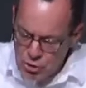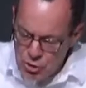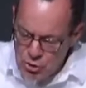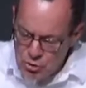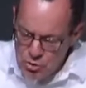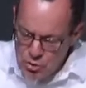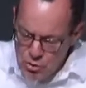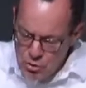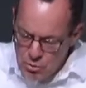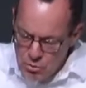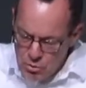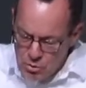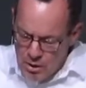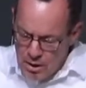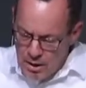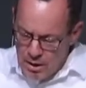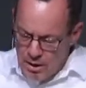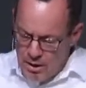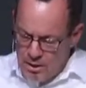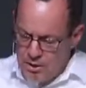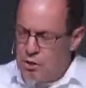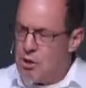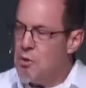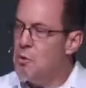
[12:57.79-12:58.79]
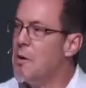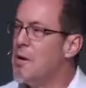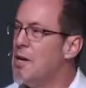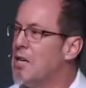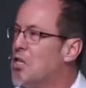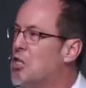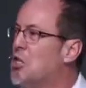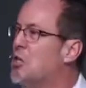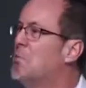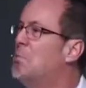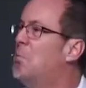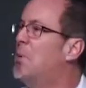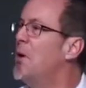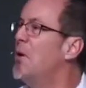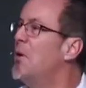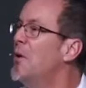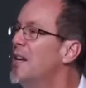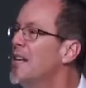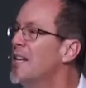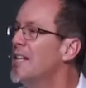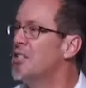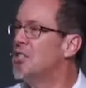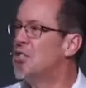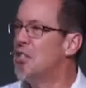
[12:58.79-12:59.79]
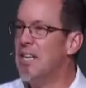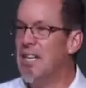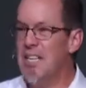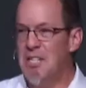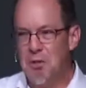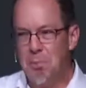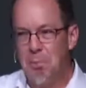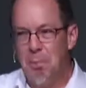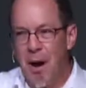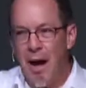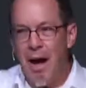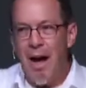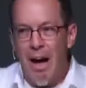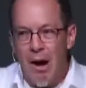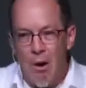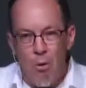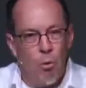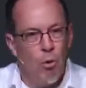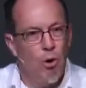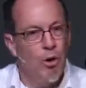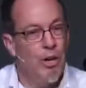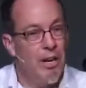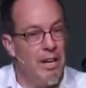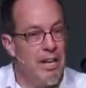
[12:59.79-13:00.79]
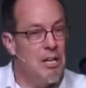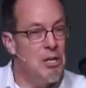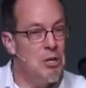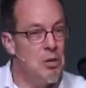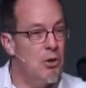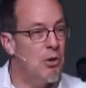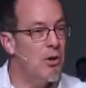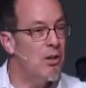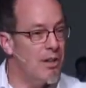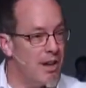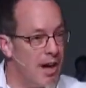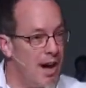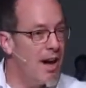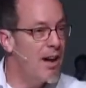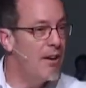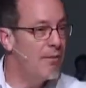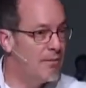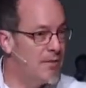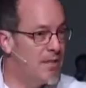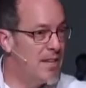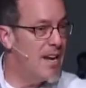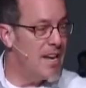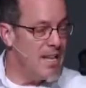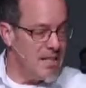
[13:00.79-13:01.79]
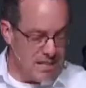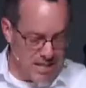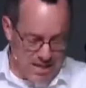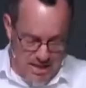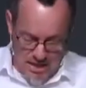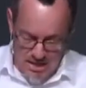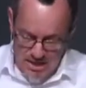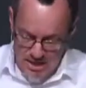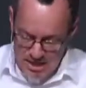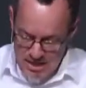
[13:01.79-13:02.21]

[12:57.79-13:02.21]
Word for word: Do you, do you experience its power in your life daily?